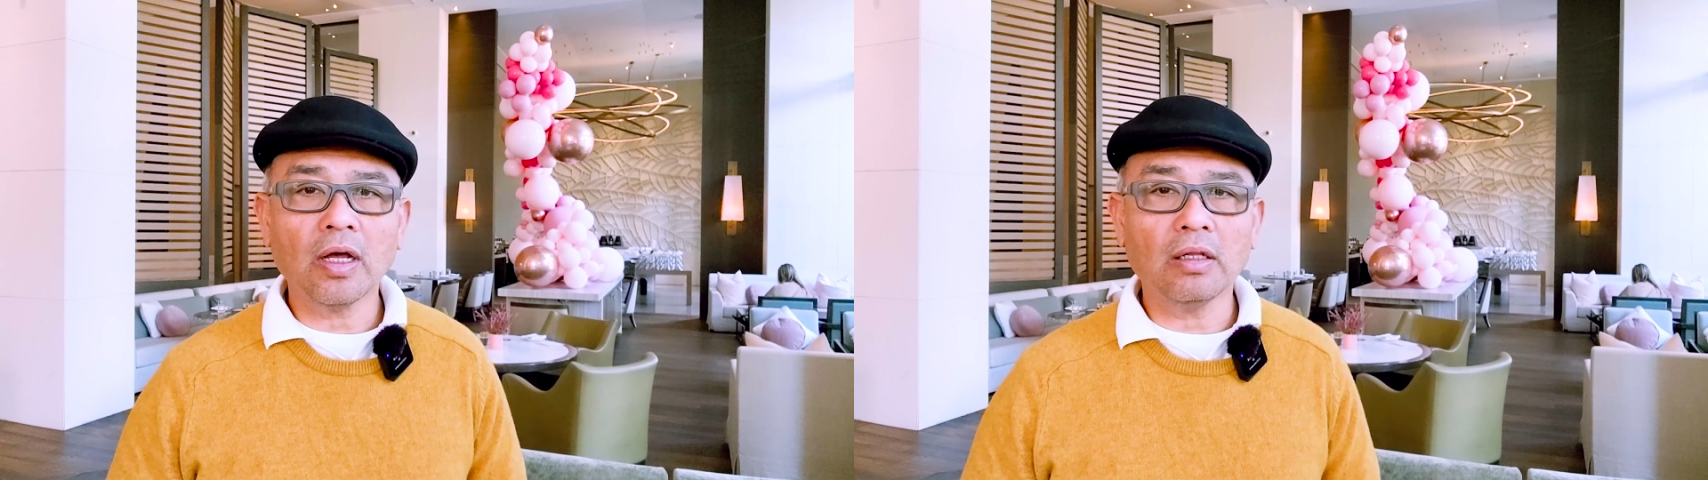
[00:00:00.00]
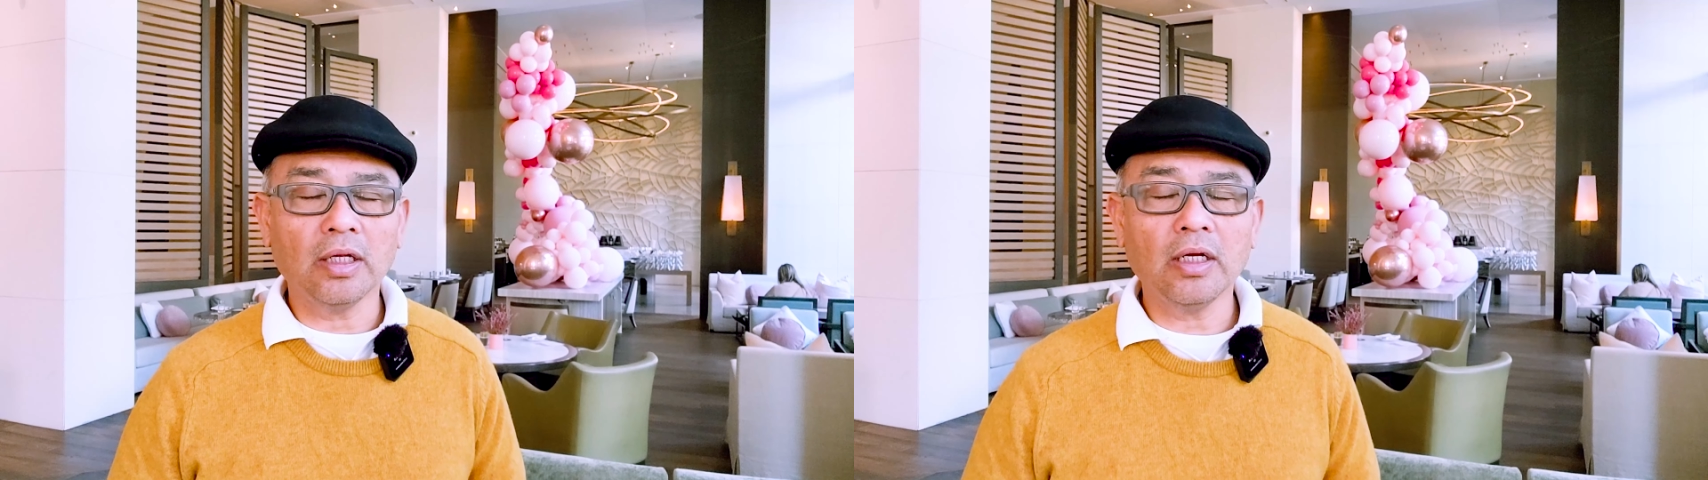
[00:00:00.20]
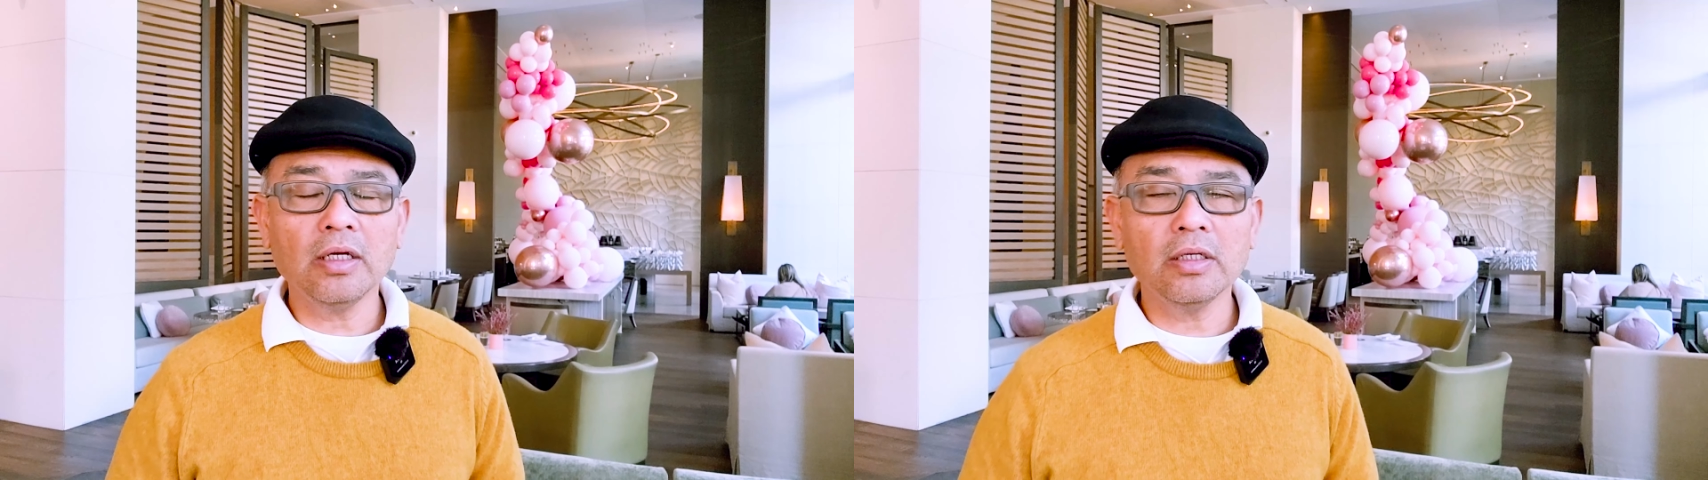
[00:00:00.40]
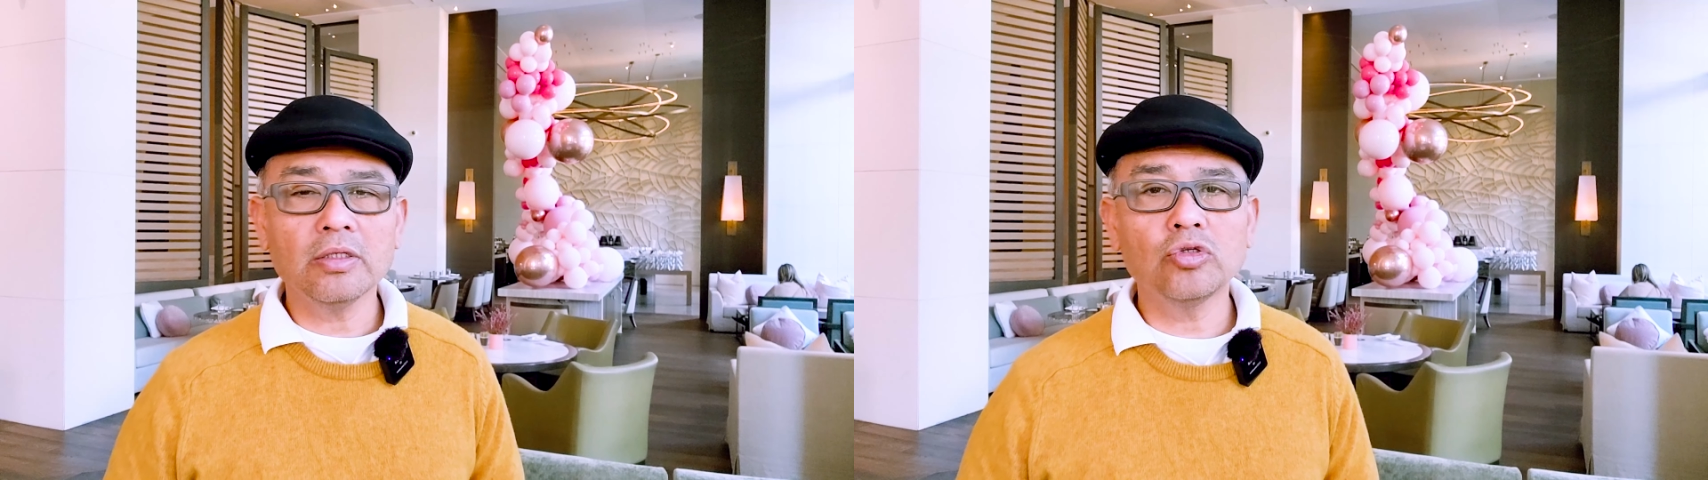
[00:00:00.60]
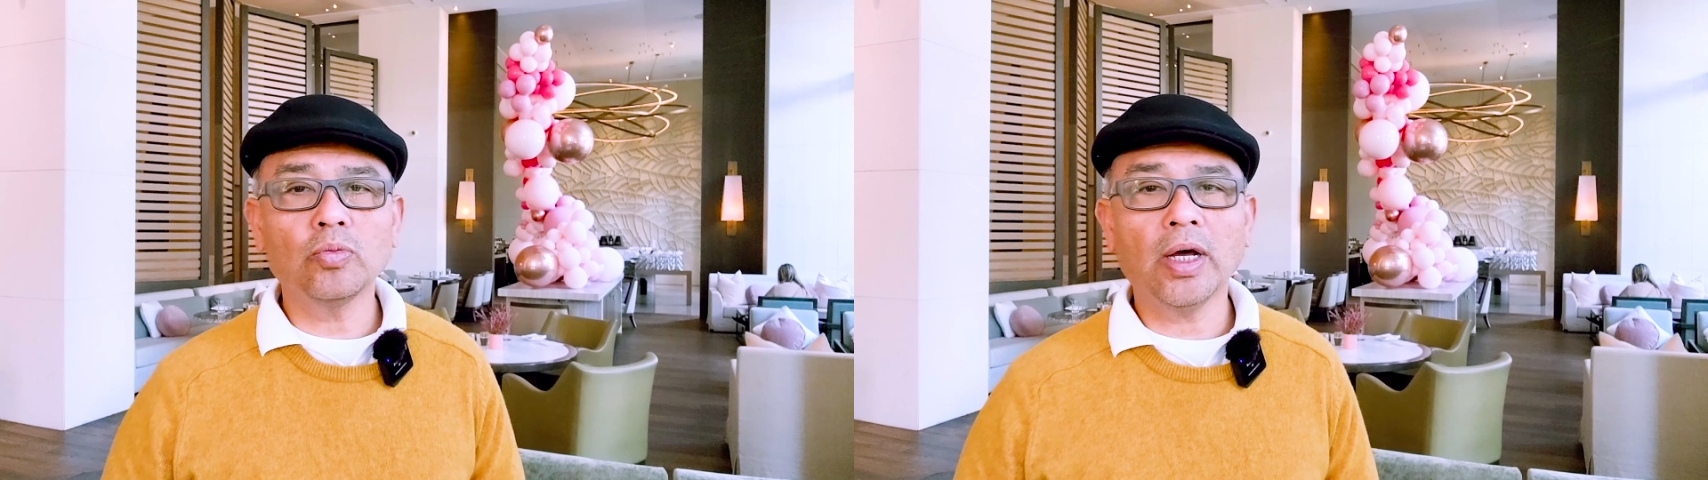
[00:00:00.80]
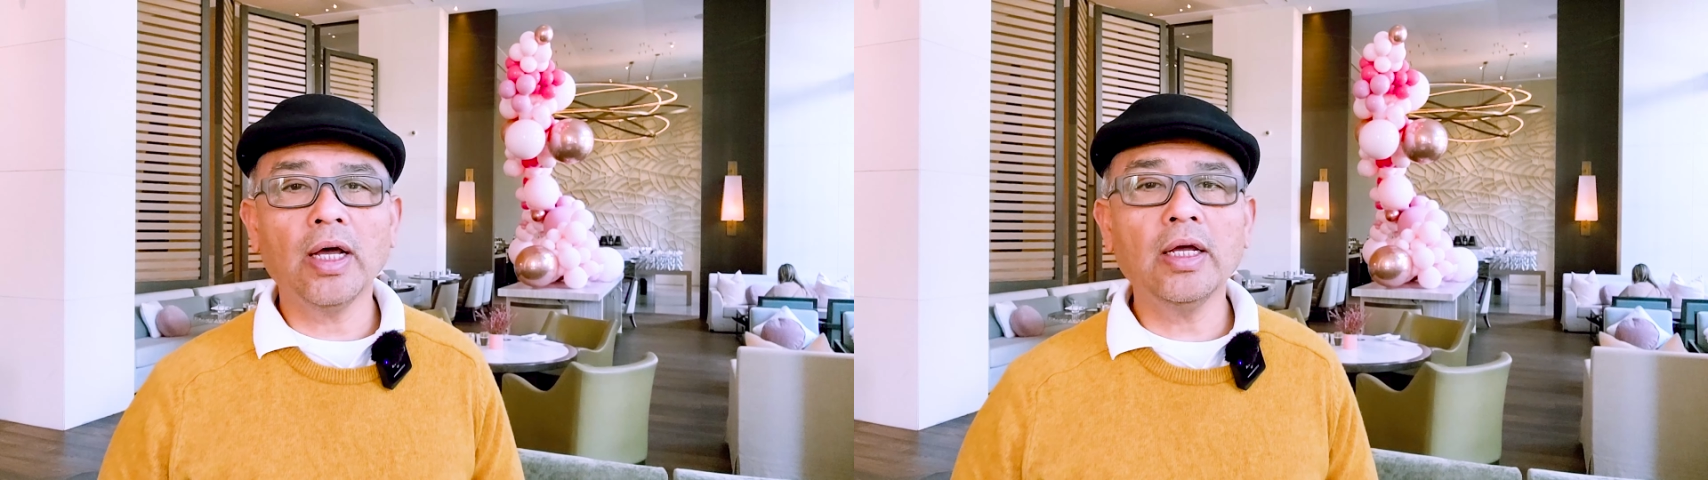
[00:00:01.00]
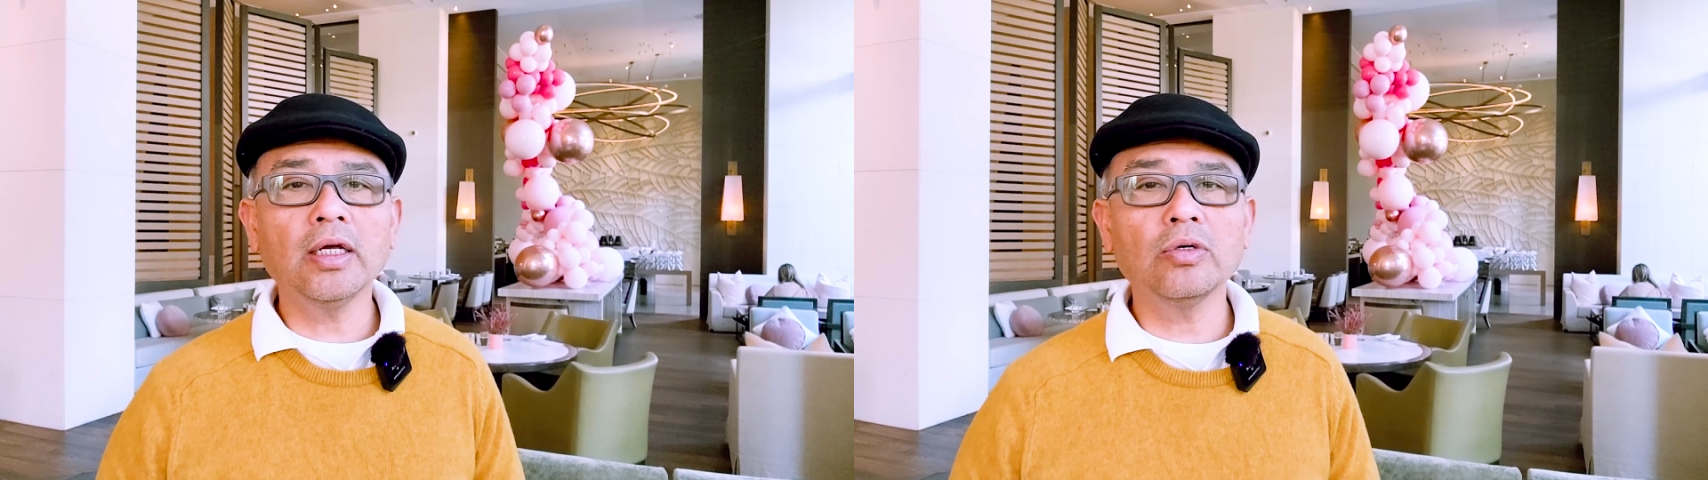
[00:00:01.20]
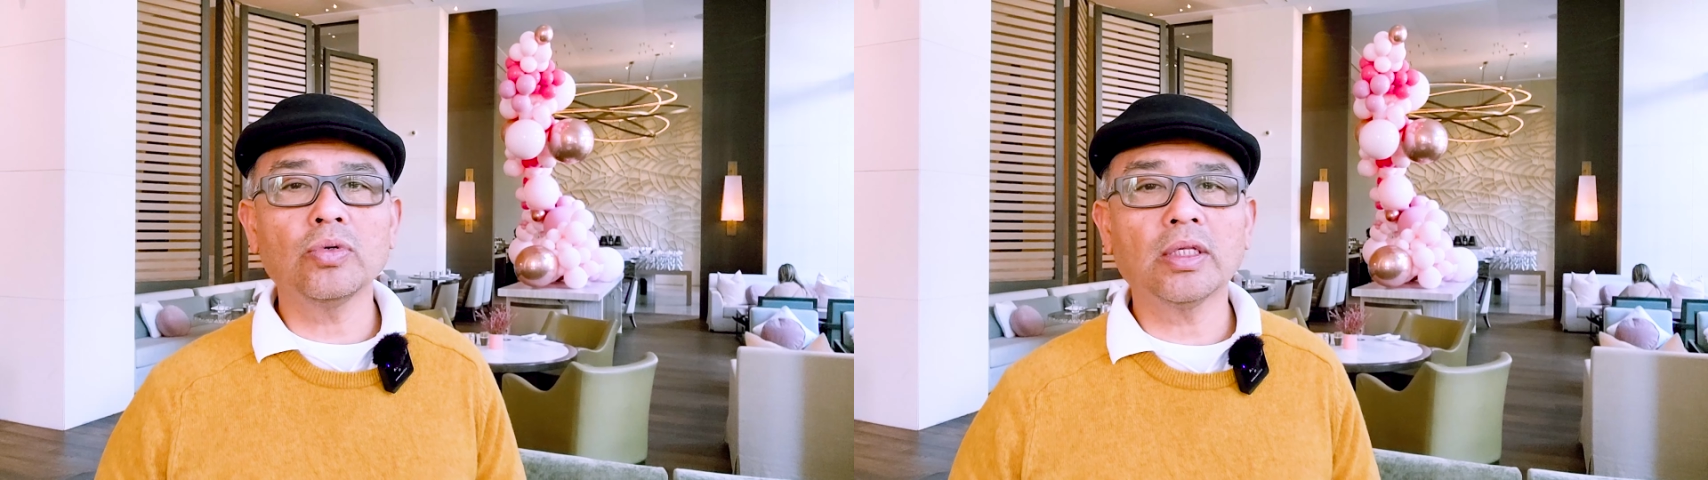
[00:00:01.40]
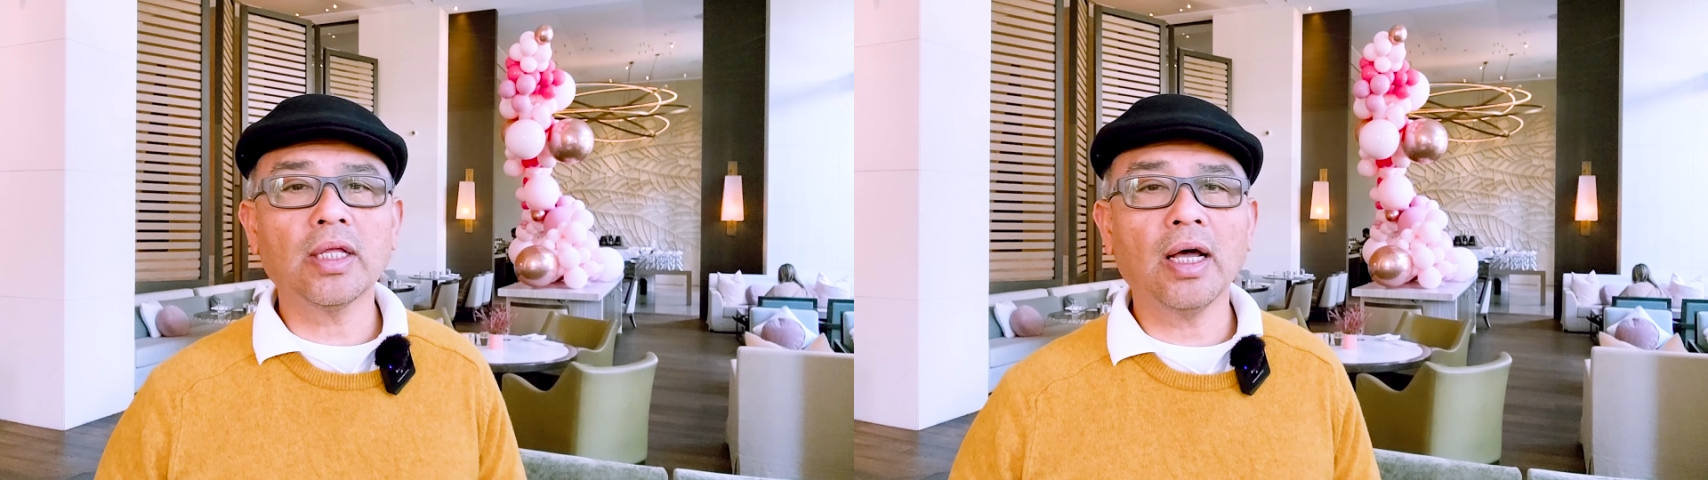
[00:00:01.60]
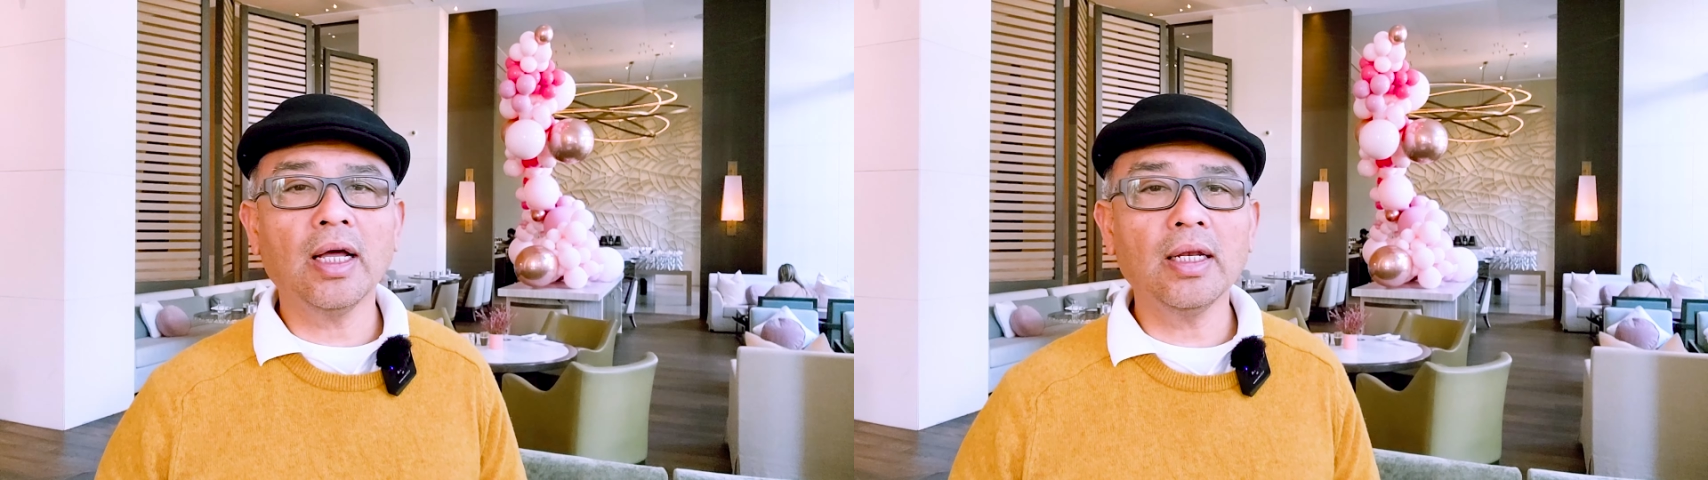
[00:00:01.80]
Allah subhanahu wa
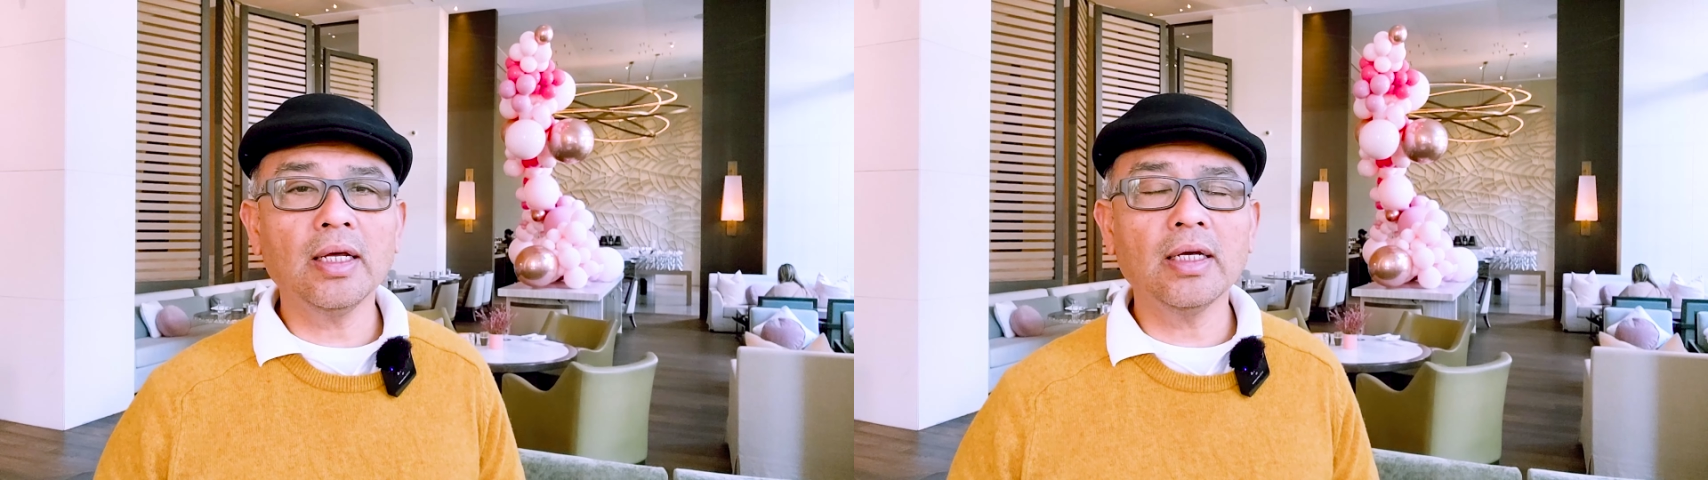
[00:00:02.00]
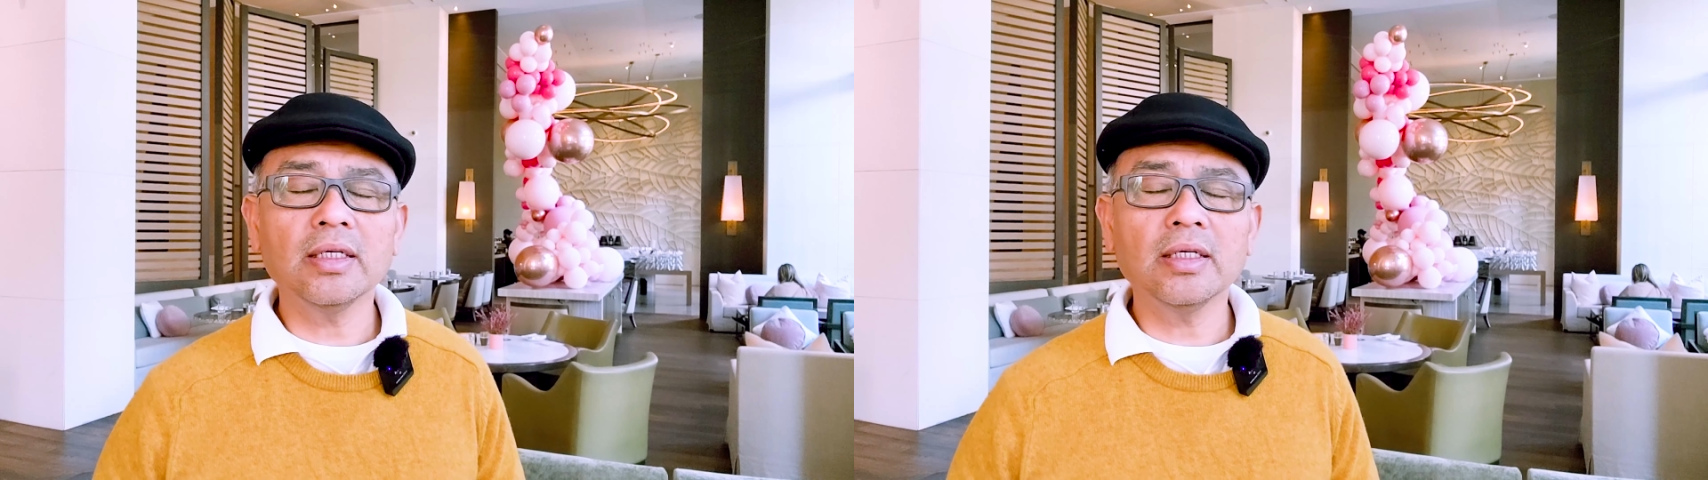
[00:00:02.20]
ta'ala